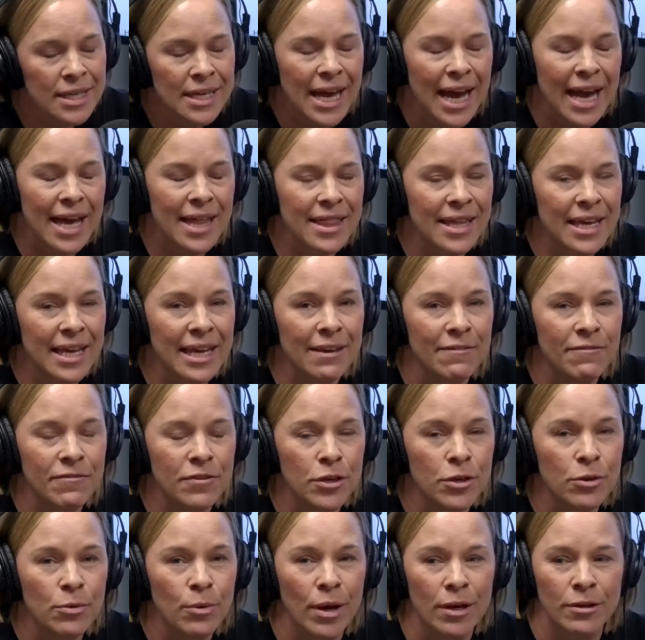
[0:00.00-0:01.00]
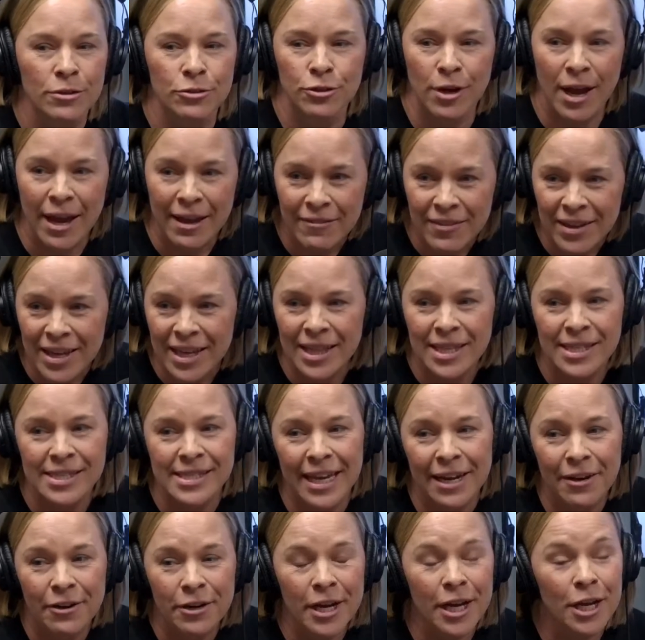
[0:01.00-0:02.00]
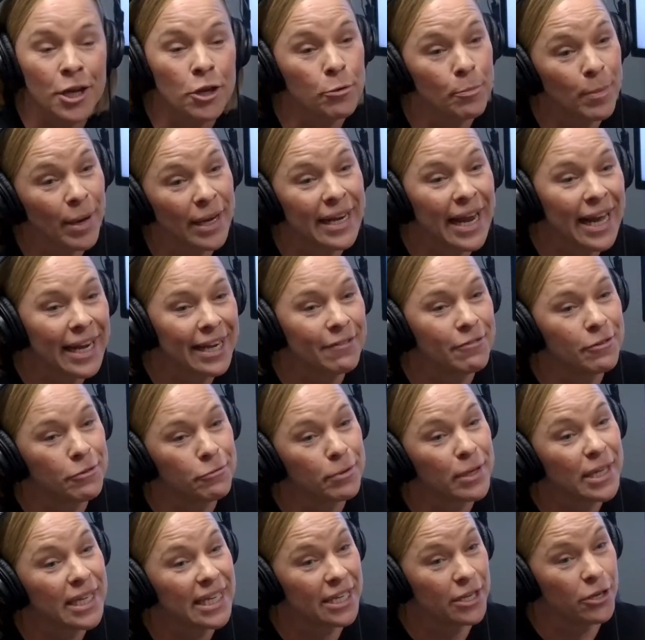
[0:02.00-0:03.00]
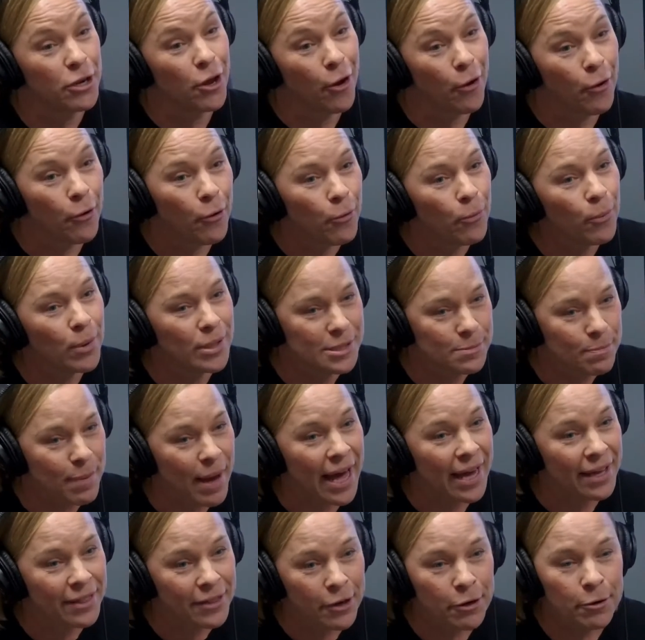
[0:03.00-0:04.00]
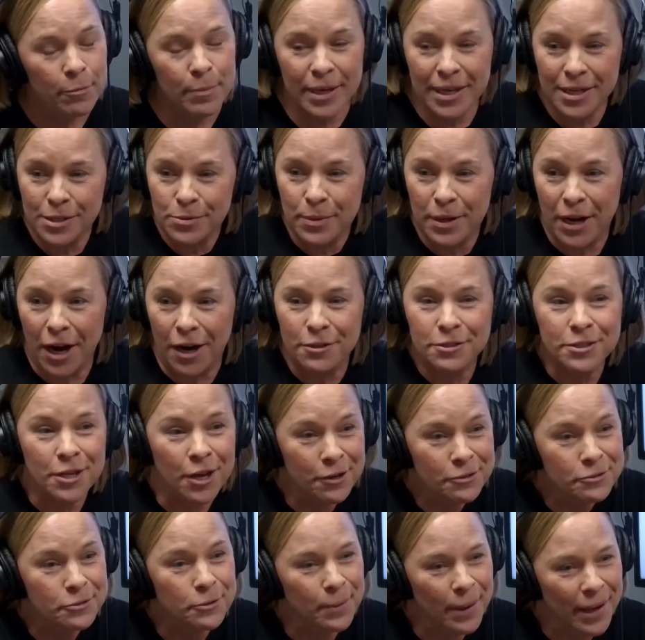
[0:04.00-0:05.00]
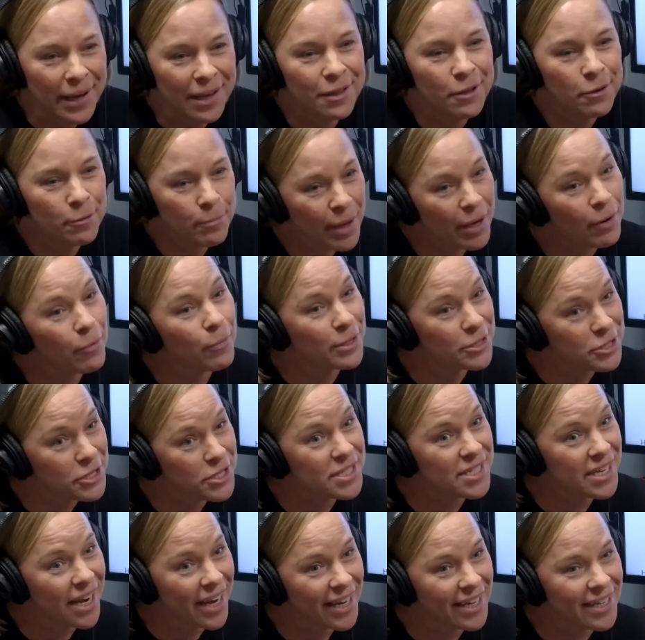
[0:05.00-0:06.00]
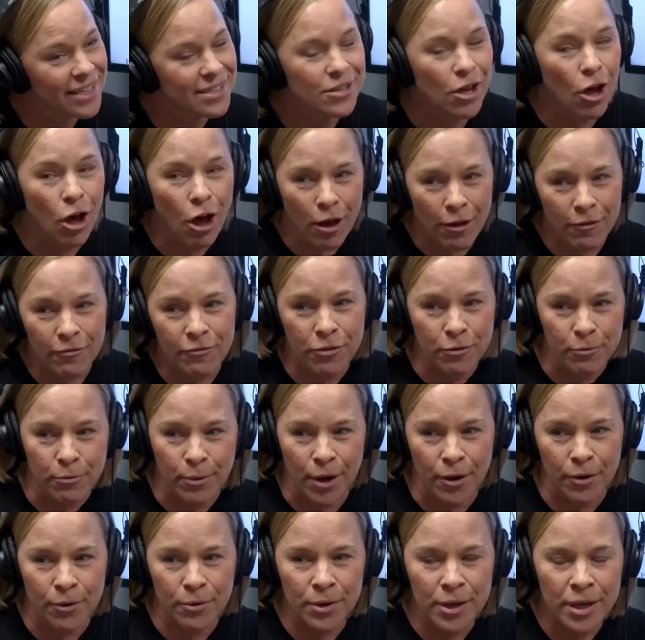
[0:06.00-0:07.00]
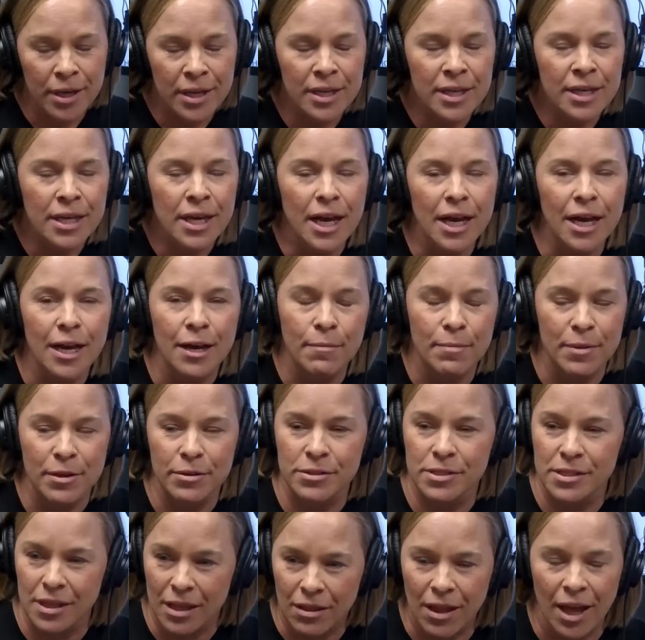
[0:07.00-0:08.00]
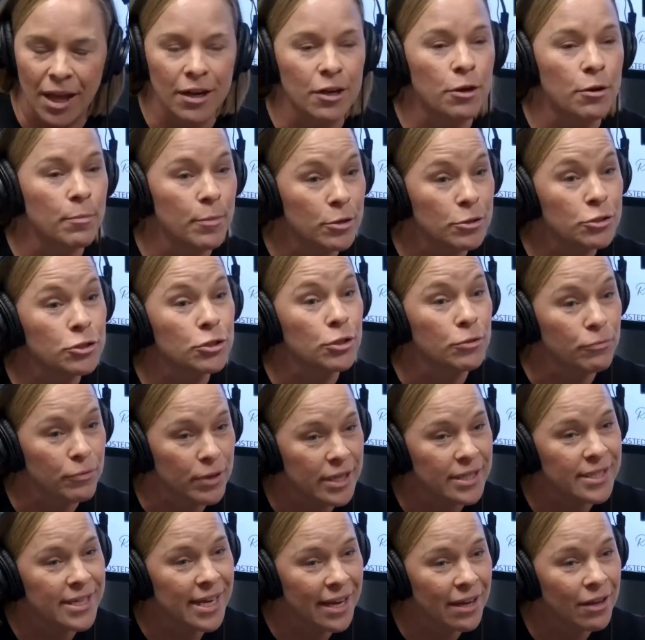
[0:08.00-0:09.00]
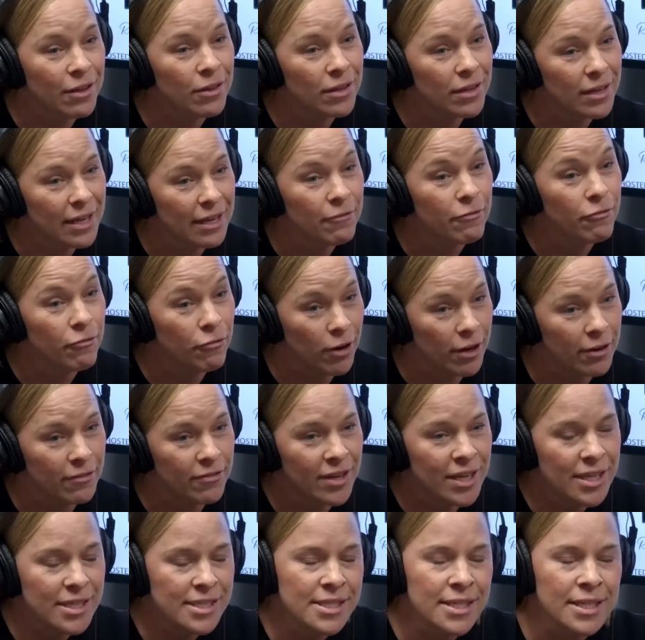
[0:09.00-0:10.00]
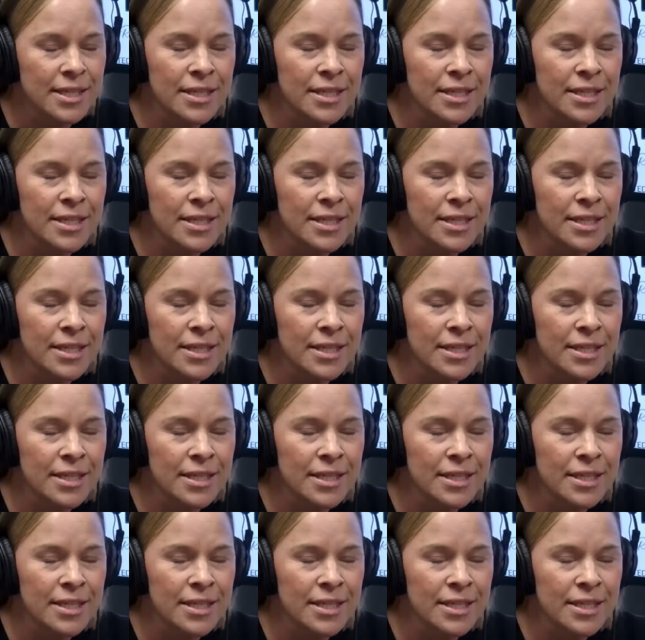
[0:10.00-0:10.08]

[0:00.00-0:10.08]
I think if you are driving in this area, you might not even really know what's back there because we are tucked away a little bit, which is nice, off the road. There's a lot of commercial and retail in front of us.